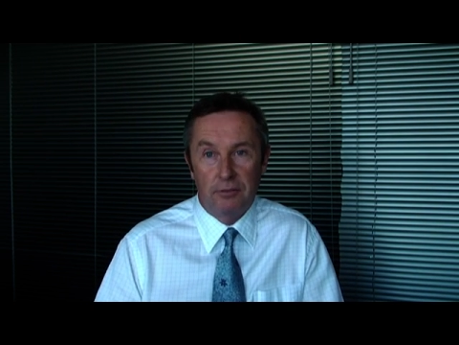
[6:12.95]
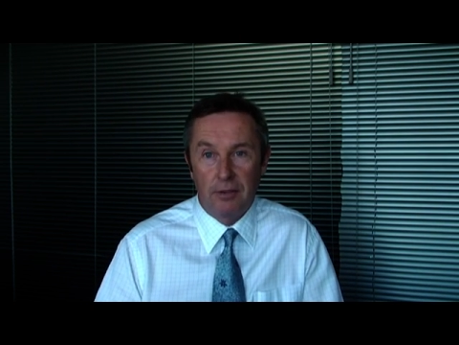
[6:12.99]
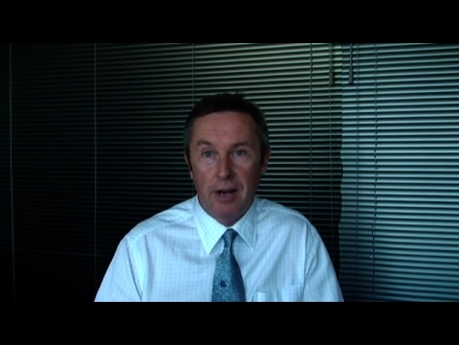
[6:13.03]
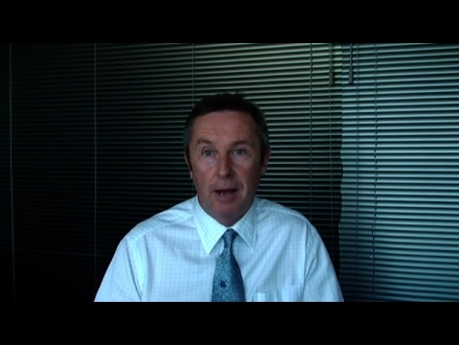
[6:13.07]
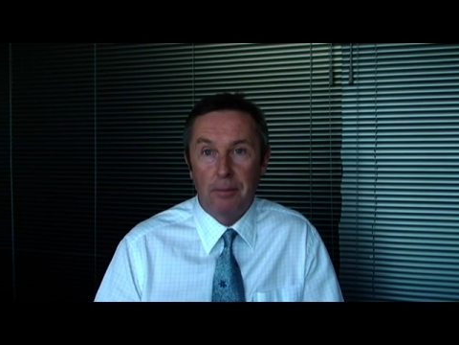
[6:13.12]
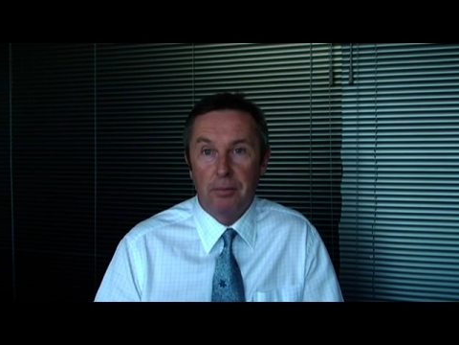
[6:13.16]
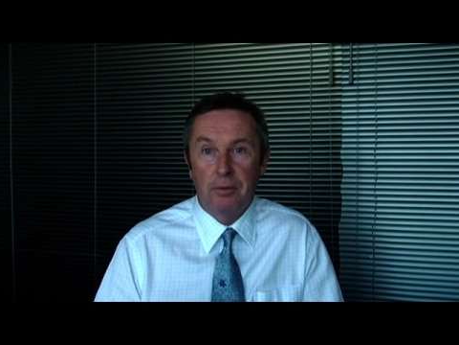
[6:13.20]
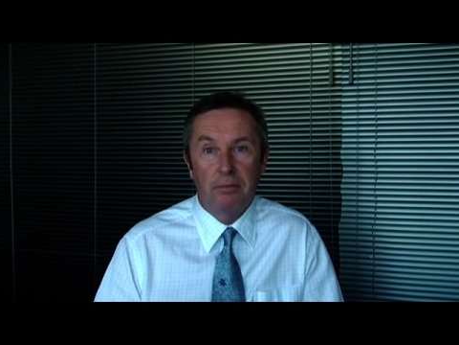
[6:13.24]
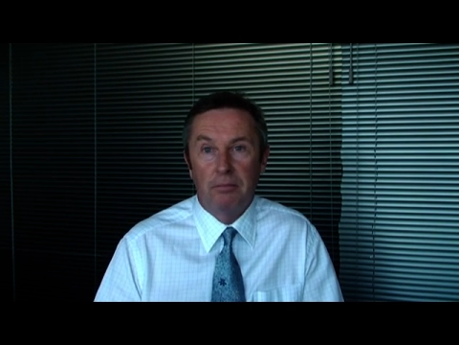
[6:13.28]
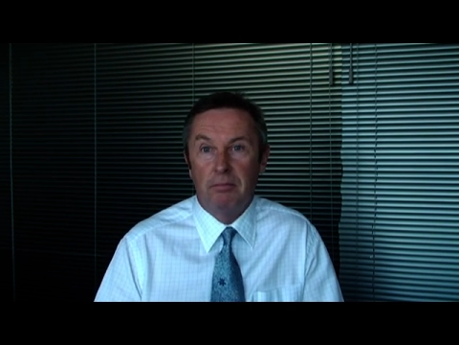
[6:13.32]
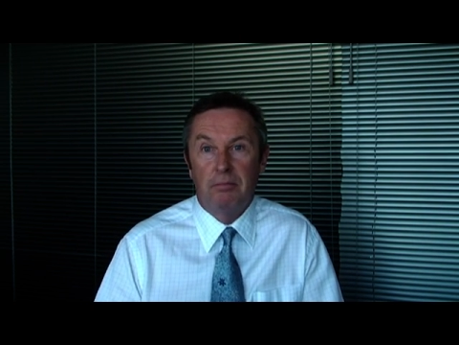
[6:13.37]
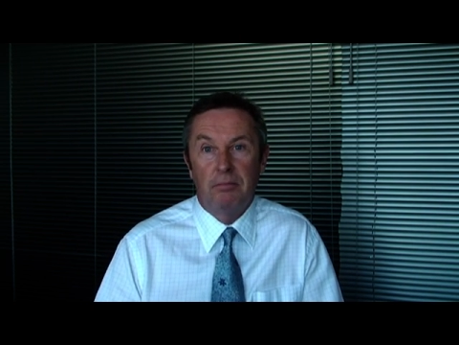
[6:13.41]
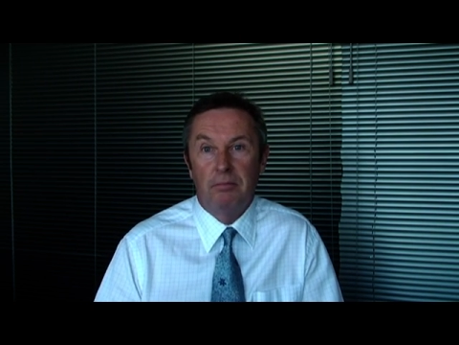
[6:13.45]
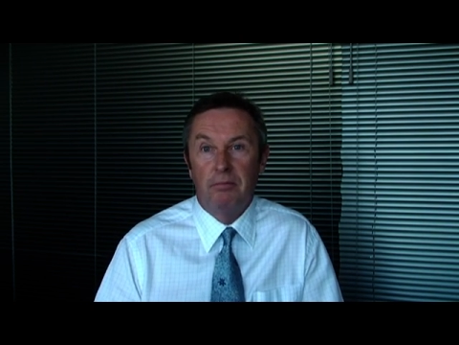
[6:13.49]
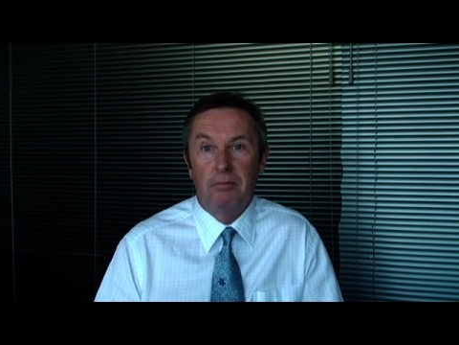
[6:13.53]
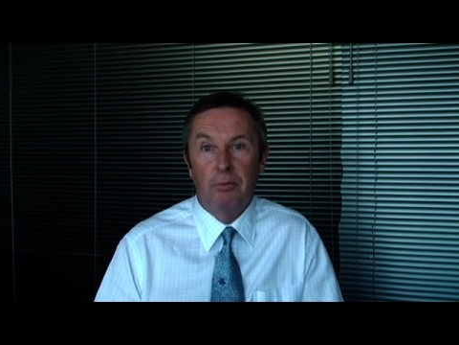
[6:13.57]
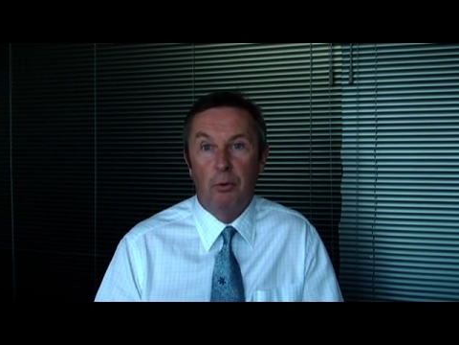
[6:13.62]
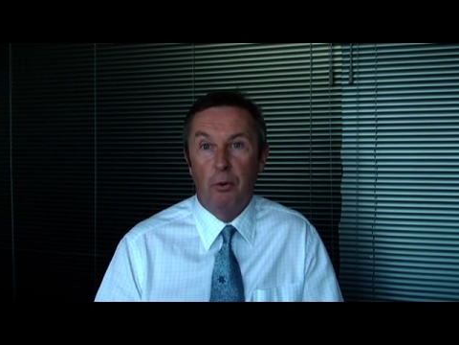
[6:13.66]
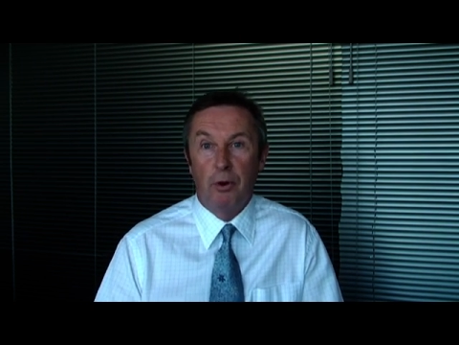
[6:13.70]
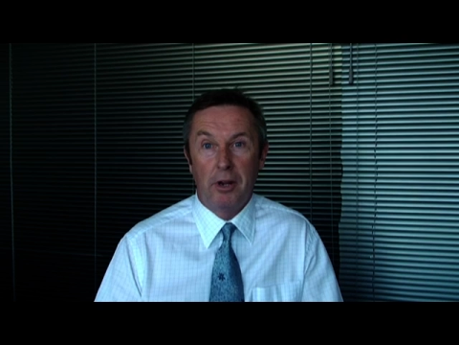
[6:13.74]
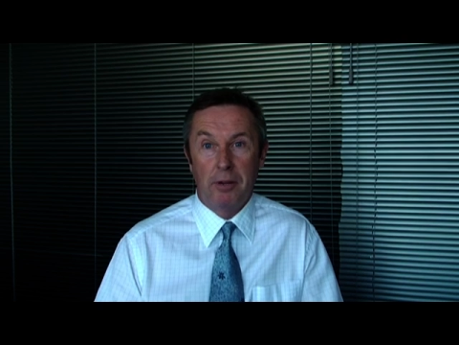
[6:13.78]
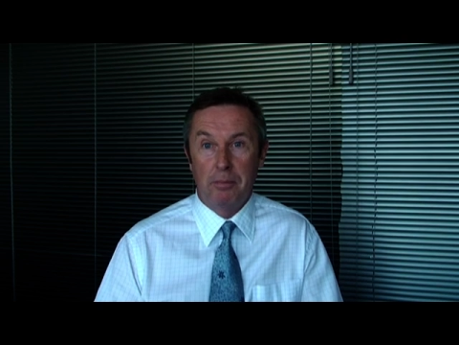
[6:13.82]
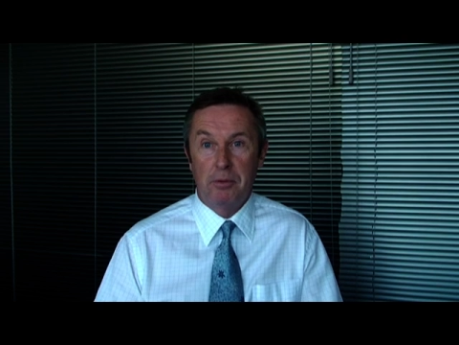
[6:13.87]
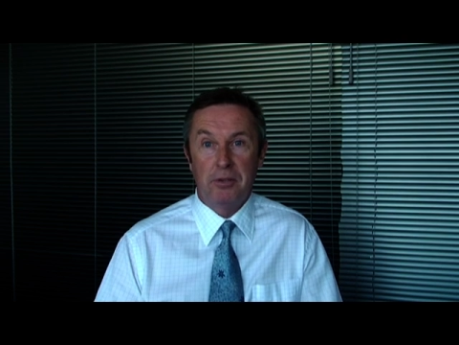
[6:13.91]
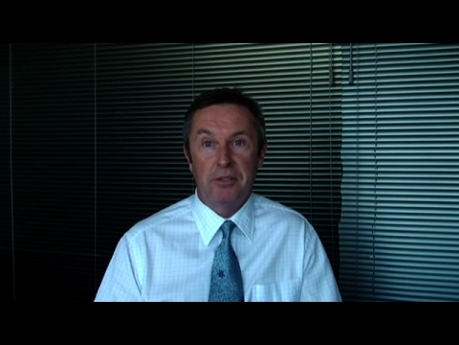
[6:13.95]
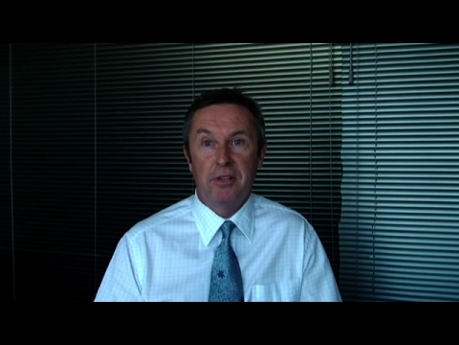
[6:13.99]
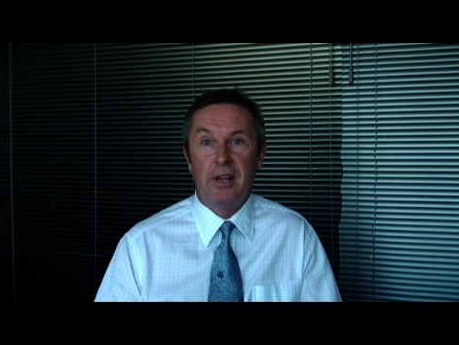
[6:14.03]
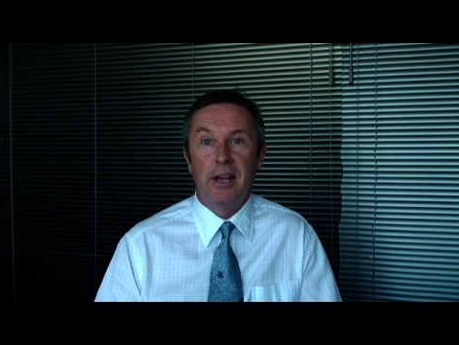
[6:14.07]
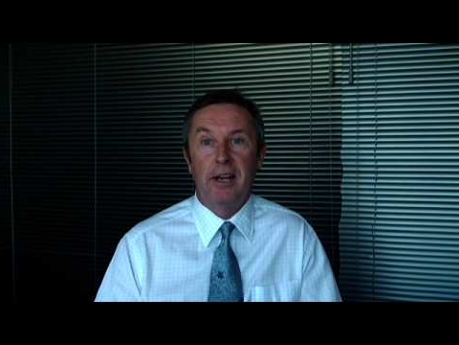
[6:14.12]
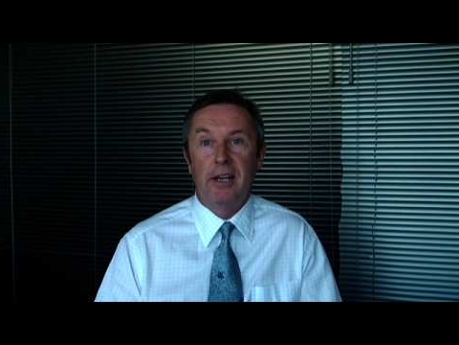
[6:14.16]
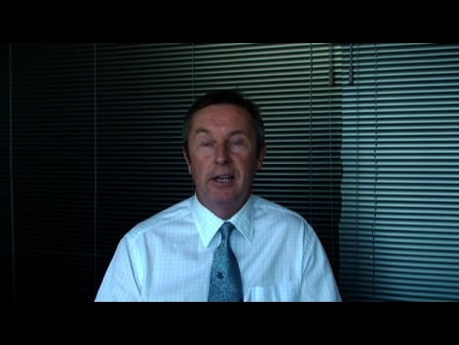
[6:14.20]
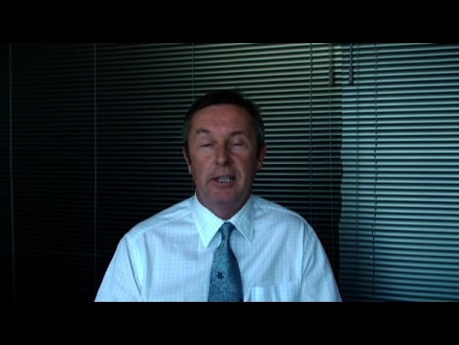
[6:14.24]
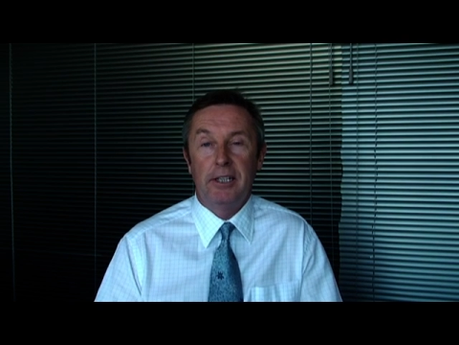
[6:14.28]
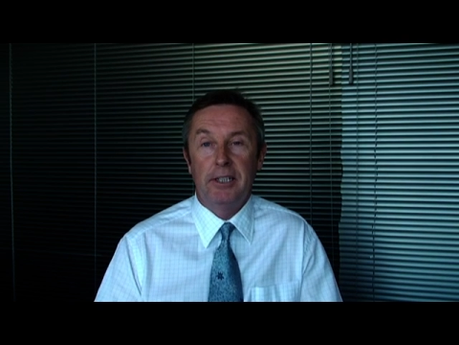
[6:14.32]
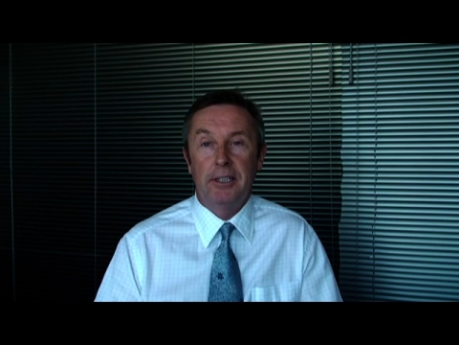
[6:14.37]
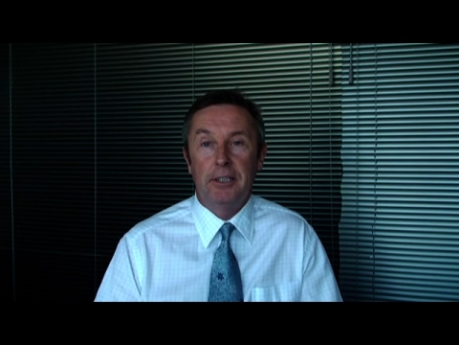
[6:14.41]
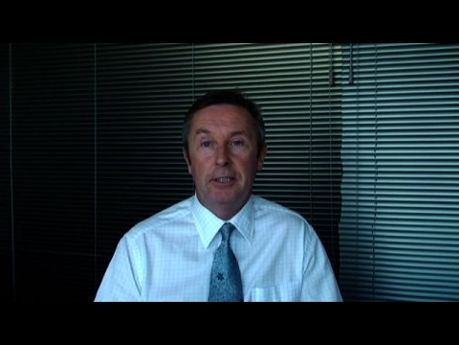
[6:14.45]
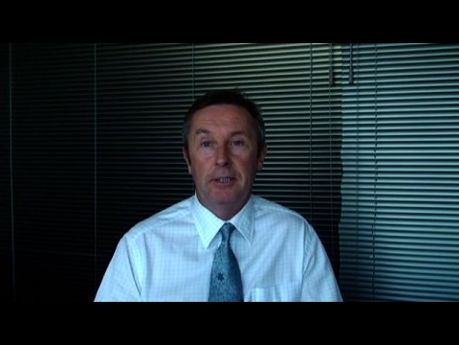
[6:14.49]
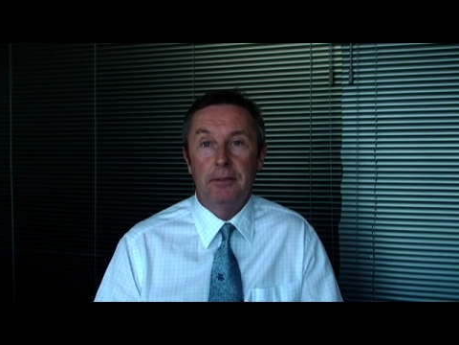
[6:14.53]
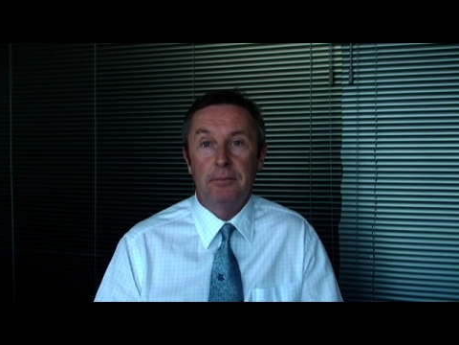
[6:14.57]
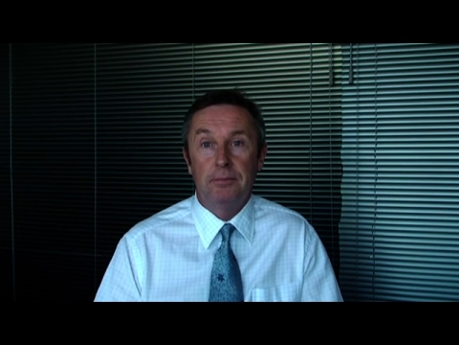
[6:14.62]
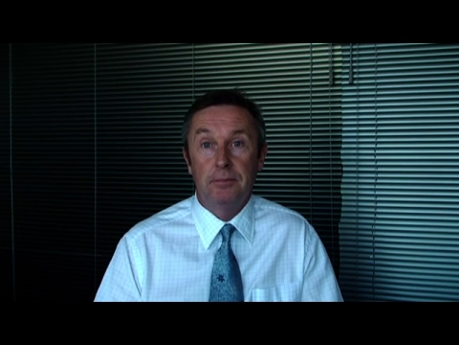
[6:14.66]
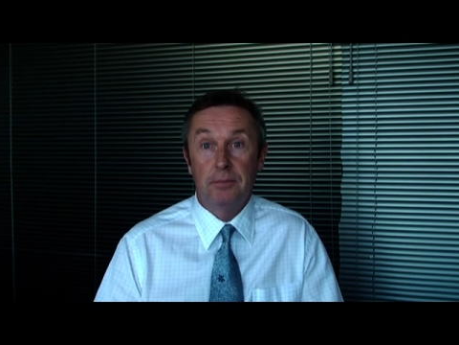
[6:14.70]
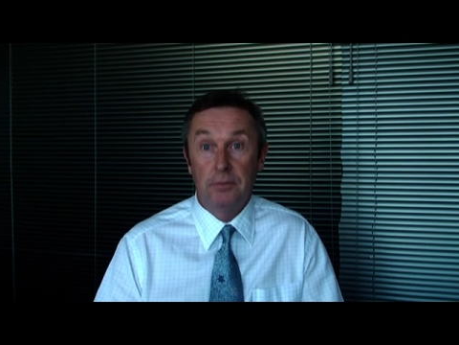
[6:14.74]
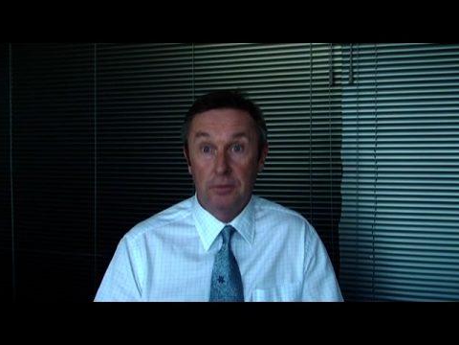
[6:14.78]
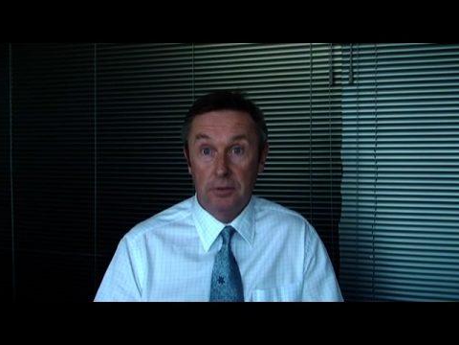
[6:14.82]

dropped 40% in a year.